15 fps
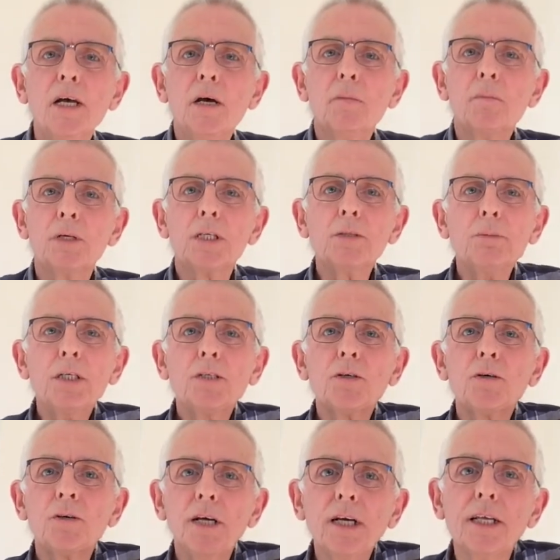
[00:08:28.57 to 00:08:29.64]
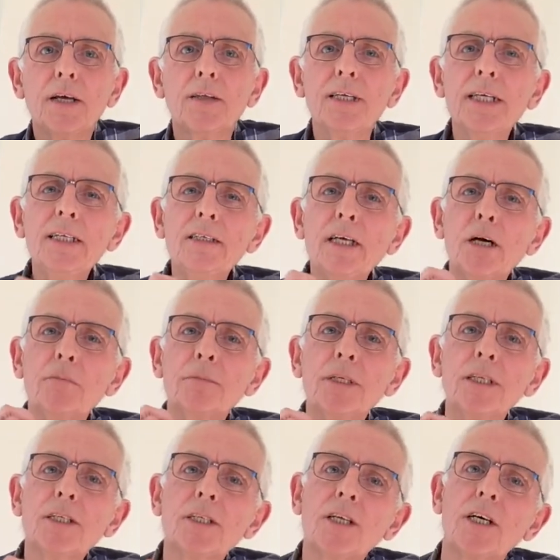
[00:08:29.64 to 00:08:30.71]
But as we saw earlier, these
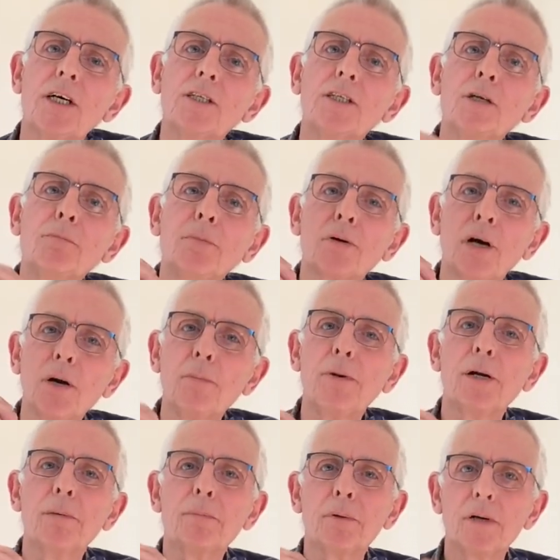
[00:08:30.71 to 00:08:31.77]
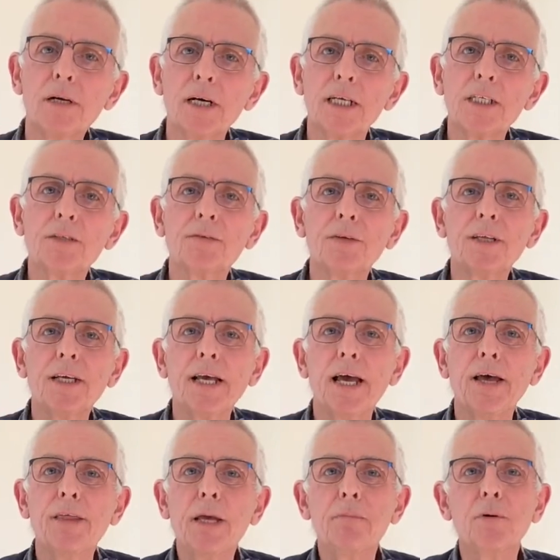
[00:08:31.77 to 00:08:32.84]
companies charge an appropriate price for the
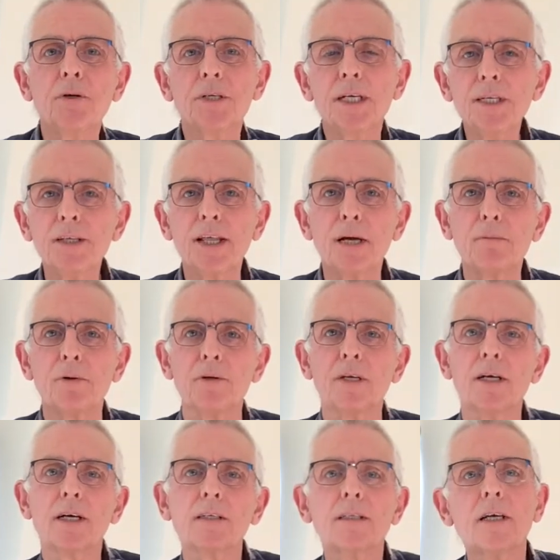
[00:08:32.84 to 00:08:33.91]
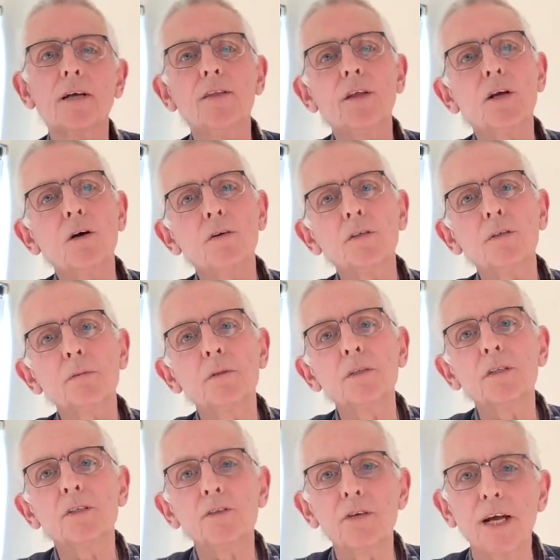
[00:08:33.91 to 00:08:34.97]
care they put into their products and the
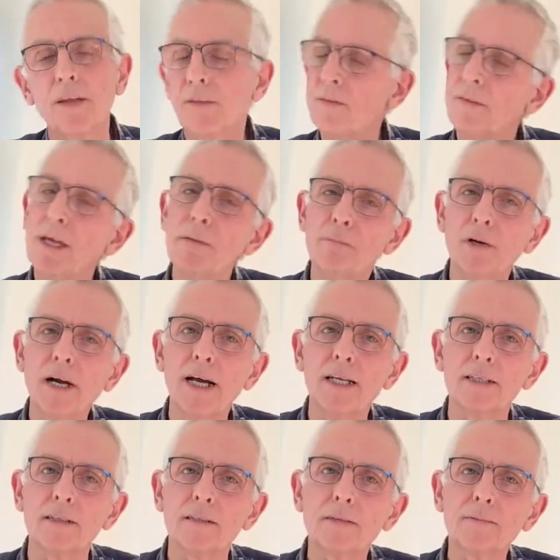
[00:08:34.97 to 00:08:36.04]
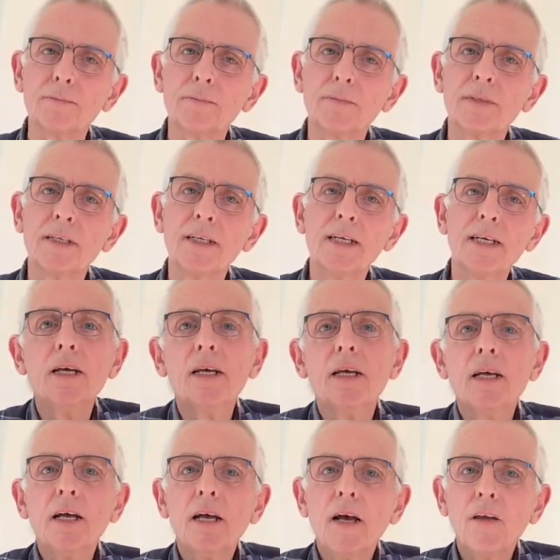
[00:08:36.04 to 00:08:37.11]
consequent strength of their brands.
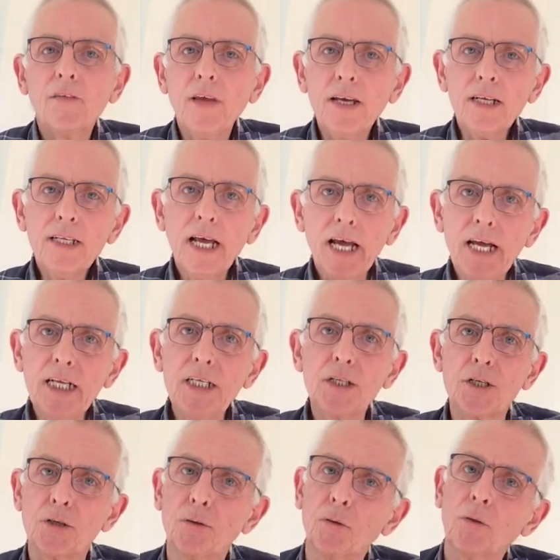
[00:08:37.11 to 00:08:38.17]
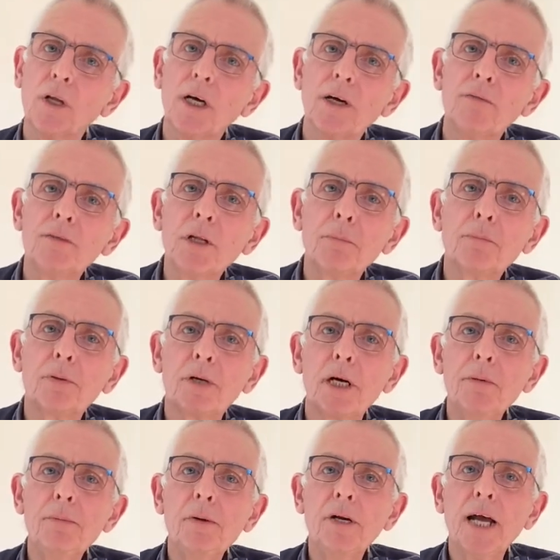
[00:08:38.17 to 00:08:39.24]
A second-hand tool of an
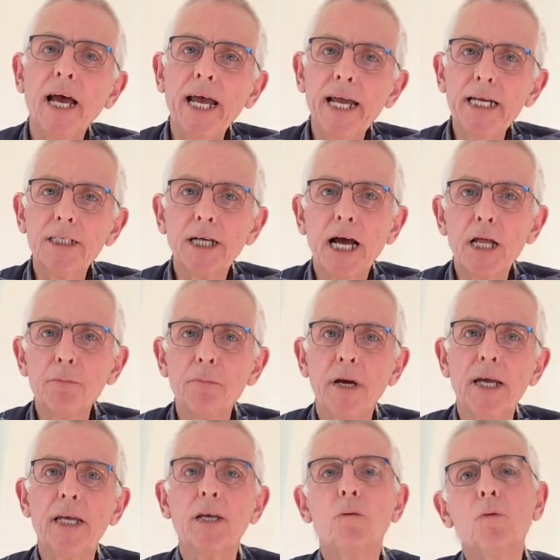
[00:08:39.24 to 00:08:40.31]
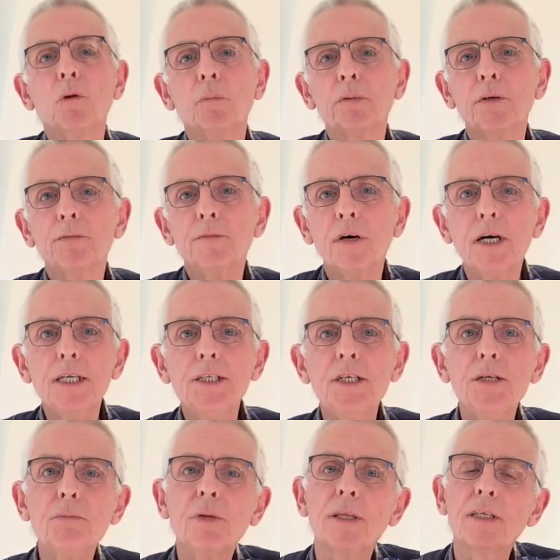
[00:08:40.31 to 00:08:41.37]
appropriate age and make will provide
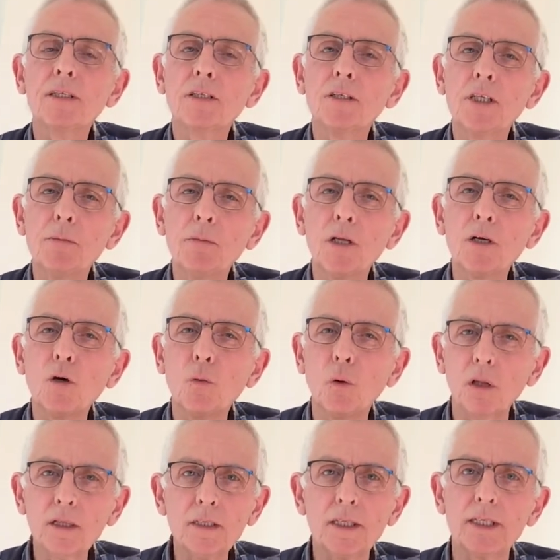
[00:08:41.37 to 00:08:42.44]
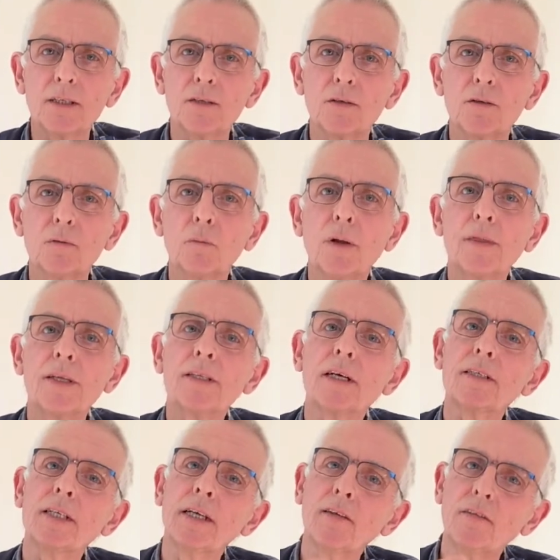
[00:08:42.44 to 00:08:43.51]
you with a similar quality tool, one that
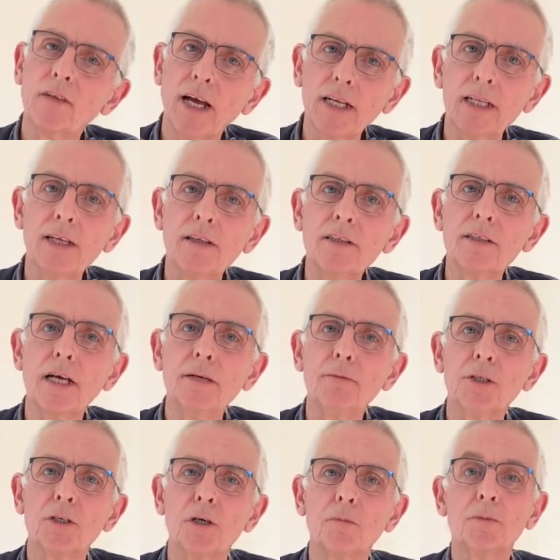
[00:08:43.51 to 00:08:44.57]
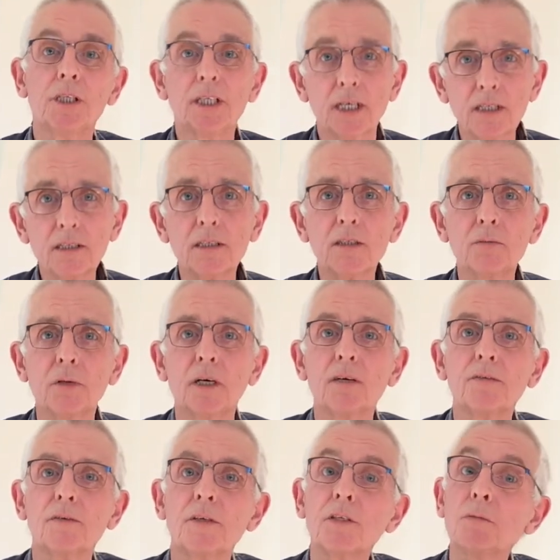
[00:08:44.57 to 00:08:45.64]
does exactly the same job just as well
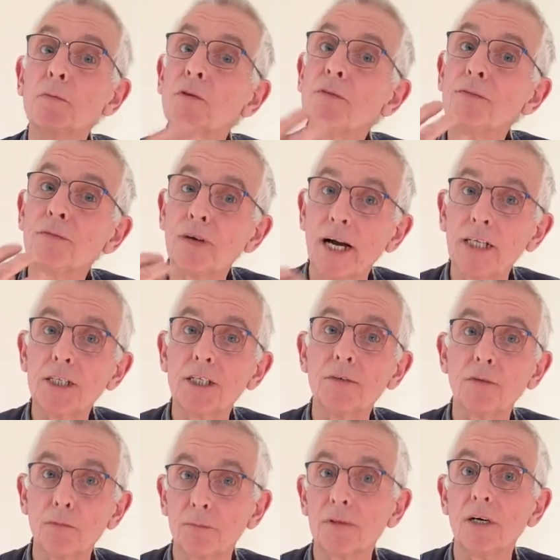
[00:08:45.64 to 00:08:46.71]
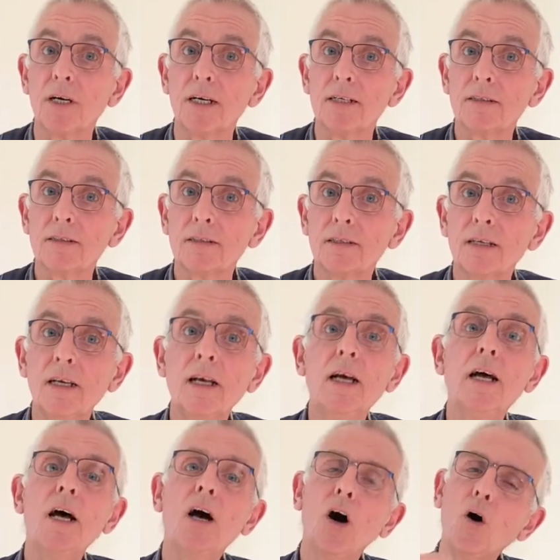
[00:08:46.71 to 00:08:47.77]
for a small fraction of the price.
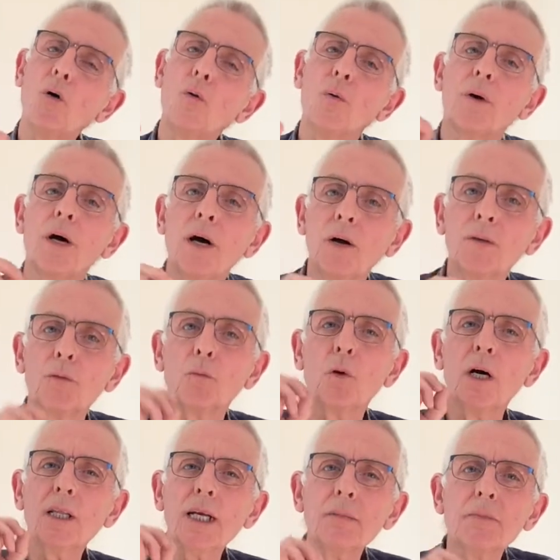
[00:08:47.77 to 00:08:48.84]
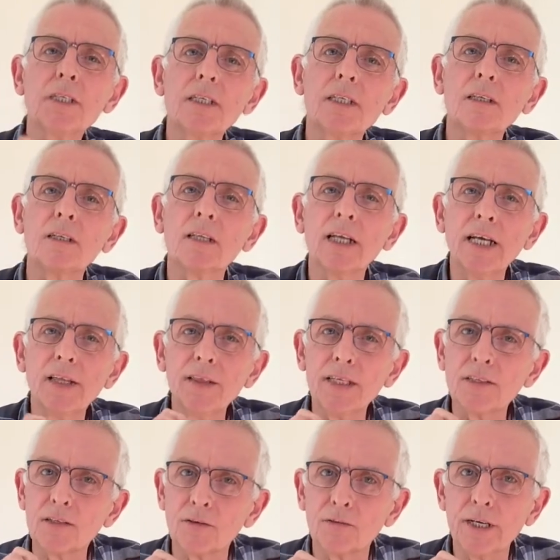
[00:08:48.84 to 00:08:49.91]
Oh, and while I'm still in
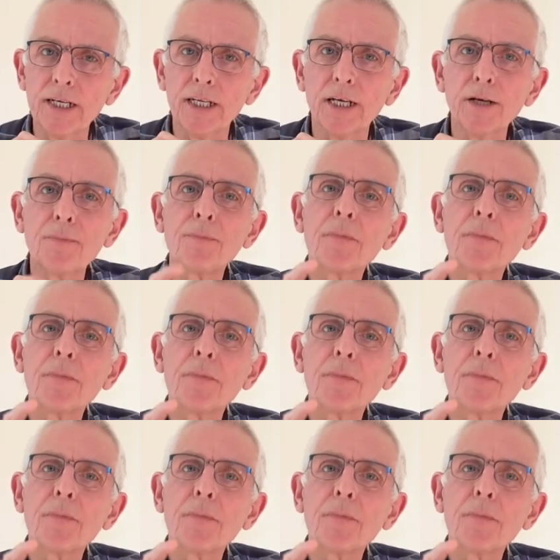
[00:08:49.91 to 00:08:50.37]
this arena,